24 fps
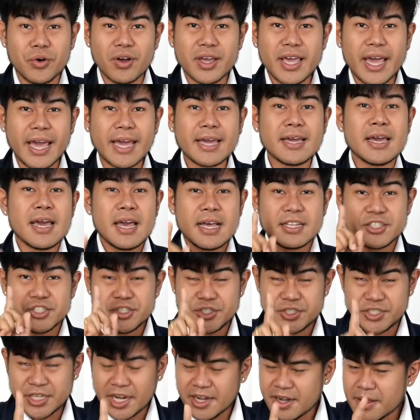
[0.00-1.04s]
okay?
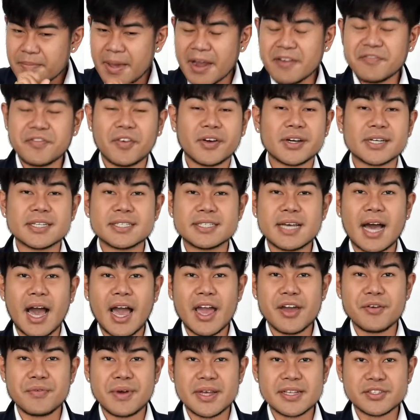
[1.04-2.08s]
Gentlemen for
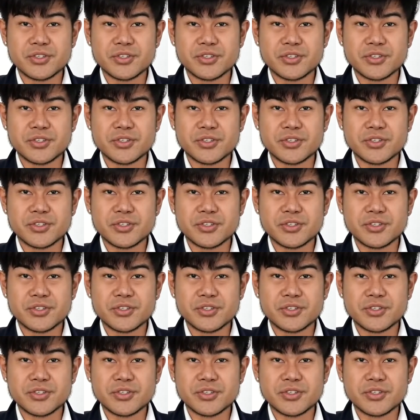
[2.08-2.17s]
Qatar Airways